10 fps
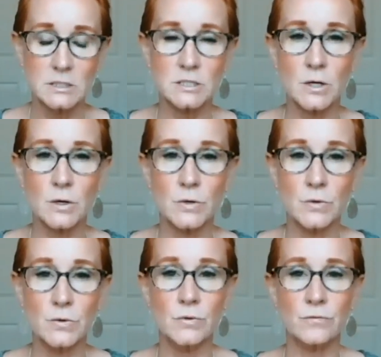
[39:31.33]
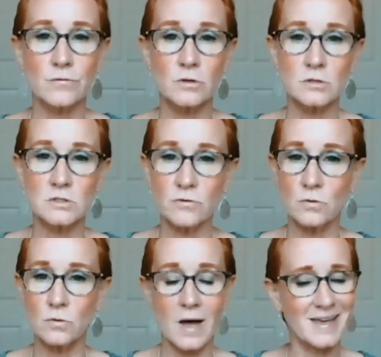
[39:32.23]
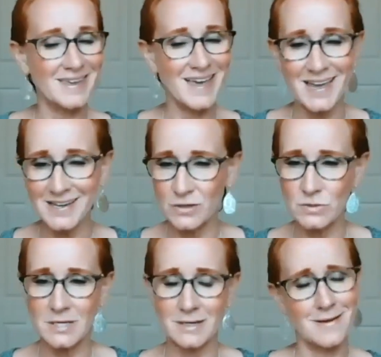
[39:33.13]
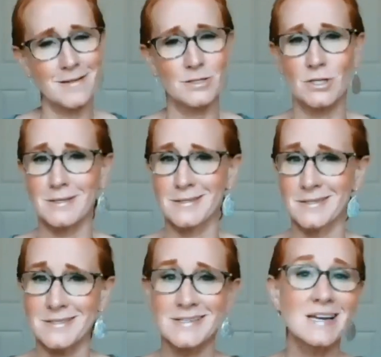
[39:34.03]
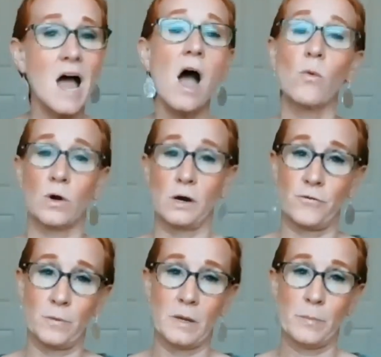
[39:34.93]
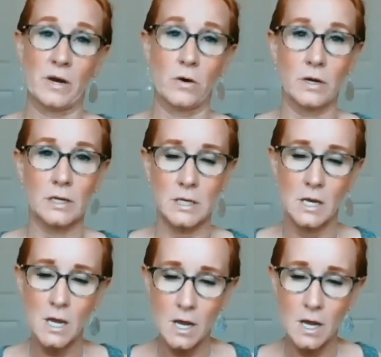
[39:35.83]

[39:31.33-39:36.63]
So for those of you, I cannot use technology. It does not work for me, period.